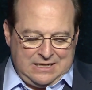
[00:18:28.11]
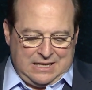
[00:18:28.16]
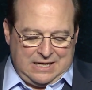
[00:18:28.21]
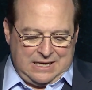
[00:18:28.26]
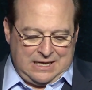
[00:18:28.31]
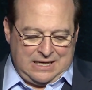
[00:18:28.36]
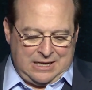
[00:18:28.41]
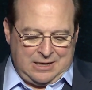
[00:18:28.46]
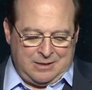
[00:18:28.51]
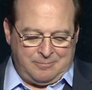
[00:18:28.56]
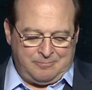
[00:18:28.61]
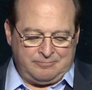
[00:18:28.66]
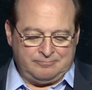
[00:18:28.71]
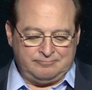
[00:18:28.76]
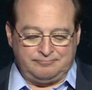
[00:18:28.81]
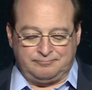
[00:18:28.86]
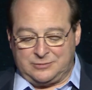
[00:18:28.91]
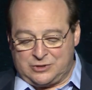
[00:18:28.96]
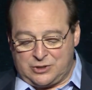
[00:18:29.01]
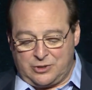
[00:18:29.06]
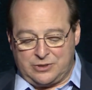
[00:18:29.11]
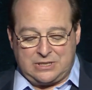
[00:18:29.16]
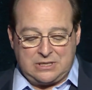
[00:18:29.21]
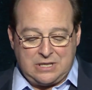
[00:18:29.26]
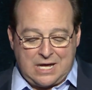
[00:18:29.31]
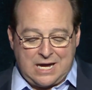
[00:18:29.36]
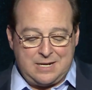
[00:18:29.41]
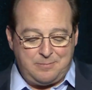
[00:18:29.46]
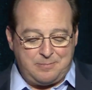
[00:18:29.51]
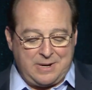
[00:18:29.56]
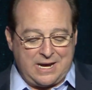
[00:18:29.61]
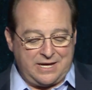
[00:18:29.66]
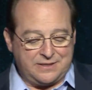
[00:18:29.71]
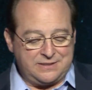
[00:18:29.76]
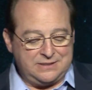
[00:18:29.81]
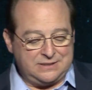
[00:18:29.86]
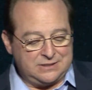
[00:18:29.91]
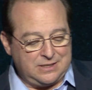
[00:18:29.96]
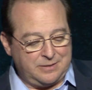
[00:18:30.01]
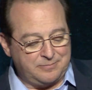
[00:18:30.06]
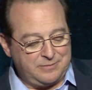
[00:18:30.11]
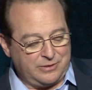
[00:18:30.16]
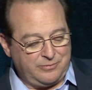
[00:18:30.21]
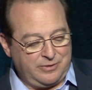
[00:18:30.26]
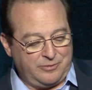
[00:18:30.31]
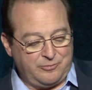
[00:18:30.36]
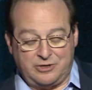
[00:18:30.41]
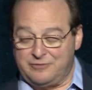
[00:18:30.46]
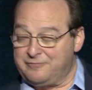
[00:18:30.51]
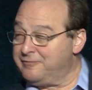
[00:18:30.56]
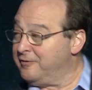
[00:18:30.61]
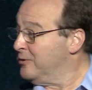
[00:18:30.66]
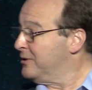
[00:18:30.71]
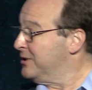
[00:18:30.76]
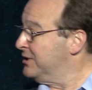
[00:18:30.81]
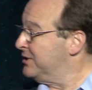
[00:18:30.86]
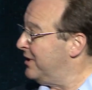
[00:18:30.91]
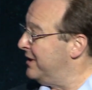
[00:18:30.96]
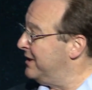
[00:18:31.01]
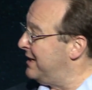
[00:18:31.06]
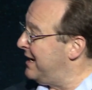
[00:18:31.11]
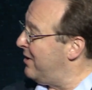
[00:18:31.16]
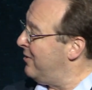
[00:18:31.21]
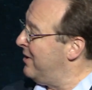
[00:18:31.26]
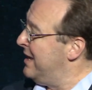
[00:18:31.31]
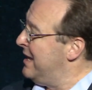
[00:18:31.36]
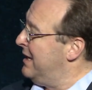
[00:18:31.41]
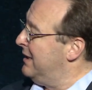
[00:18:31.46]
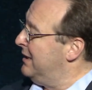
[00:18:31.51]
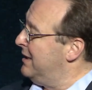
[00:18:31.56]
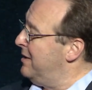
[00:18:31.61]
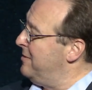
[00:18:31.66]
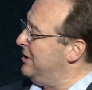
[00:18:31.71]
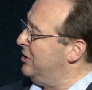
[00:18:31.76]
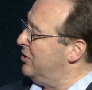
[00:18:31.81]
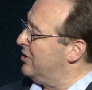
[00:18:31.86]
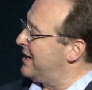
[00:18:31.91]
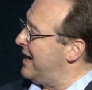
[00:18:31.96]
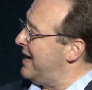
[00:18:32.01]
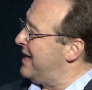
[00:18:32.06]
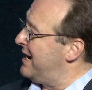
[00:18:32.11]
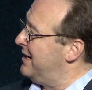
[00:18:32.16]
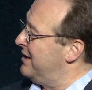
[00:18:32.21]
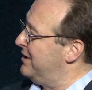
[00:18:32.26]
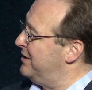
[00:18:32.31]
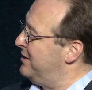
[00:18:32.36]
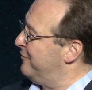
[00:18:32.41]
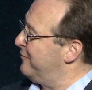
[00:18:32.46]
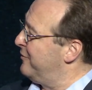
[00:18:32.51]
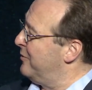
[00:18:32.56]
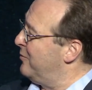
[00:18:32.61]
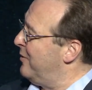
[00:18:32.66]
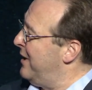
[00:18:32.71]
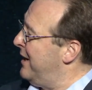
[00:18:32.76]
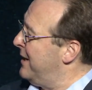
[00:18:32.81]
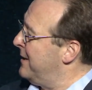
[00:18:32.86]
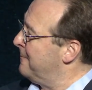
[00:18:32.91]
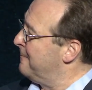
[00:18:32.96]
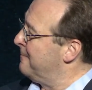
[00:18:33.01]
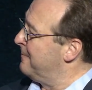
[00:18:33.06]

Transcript: Um, so the glide path is something we want to focus on. Now, let me look at it a different way.